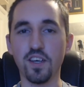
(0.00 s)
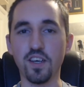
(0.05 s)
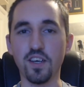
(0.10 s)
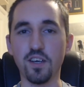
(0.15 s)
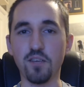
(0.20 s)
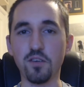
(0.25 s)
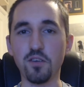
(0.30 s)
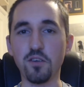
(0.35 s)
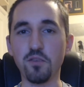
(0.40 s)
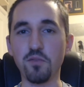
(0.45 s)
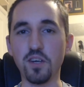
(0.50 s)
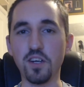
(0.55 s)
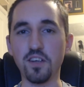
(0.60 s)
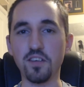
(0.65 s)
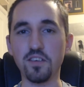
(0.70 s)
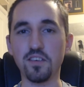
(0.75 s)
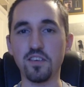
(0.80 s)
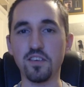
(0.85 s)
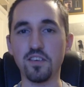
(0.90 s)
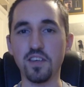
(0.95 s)
when you
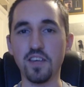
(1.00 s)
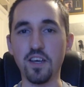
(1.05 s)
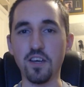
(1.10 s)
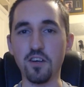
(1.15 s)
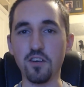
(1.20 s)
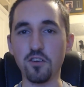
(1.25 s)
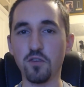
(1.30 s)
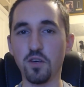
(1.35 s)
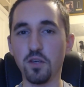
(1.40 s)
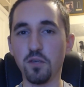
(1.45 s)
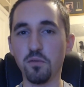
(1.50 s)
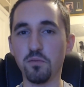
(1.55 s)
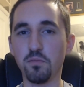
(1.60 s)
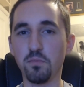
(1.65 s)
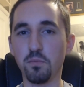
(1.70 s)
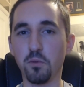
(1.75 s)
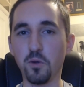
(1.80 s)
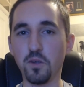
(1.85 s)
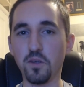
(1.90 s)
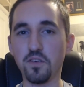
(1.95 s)
realise they are quite
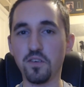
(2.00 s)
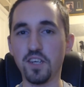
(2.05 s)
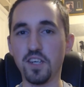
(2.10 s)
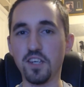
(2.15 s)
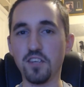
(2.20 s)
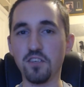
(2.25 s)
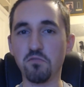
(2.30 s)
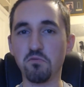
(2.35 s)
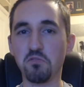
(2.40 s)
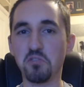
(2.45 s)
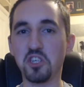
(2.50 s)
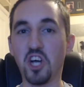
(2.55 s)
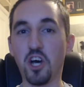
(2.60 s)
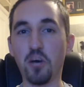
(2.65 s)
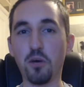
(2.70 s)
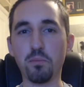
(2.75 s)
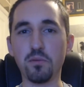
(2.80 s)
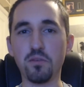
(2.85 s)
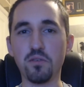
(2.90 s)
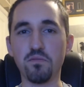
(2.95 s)
pointy and
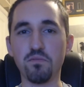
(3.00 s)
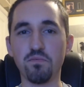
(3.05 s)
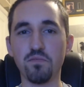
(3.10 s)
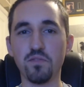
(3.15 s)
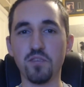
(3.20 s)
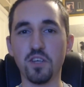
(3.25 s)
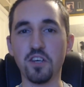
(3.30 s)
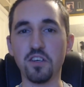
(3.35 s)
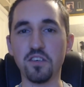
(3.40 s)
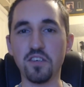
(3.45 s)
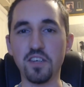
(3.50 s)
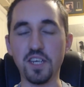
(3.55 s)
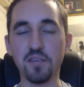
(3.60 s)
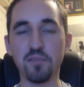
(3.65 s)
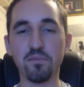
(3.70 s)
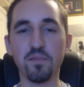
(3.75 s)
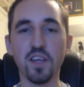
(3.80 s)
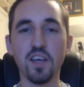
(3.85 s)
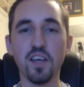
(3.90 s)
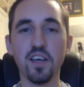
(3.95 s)
sharp and
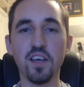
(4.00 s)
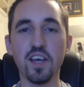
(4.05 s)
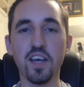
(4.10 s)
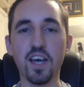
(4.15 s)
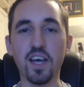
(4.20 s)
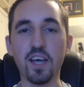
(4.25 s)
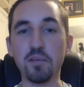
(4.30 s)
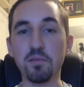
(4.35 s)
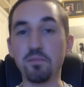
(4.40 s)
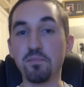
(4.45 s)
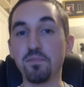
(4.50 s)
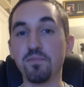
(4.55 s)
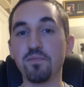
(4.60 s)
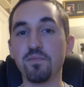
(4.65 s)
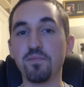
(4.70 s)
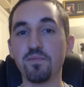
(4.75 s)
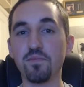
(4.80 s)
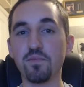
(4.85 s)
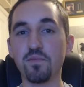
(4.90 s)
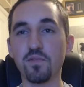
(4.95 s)
hurty.
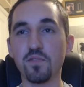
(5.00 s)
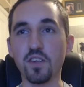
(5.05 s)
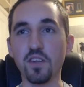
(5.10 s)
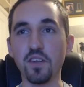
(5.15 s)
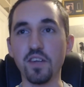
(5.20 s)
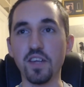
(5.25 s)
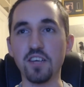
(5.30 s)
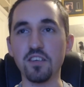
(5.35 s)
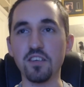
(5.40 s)
So